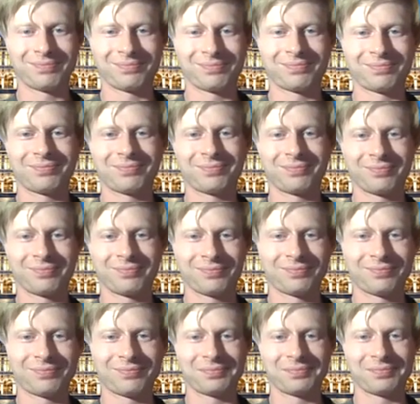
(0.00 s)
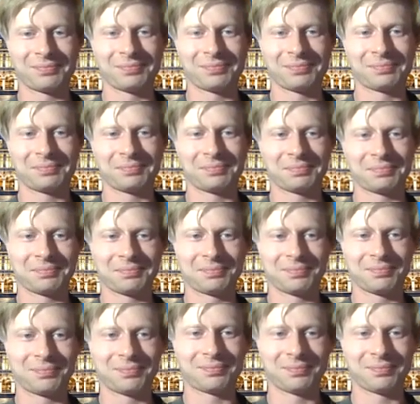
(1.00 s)

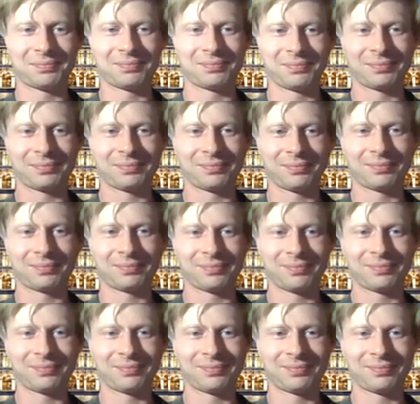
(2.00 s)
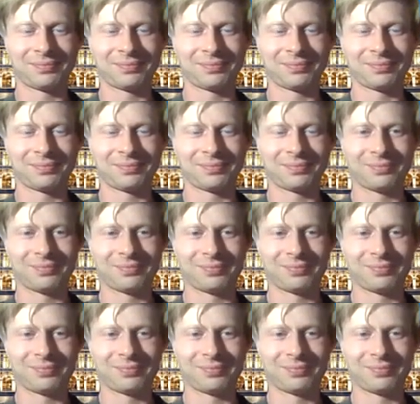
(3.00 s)
(silent)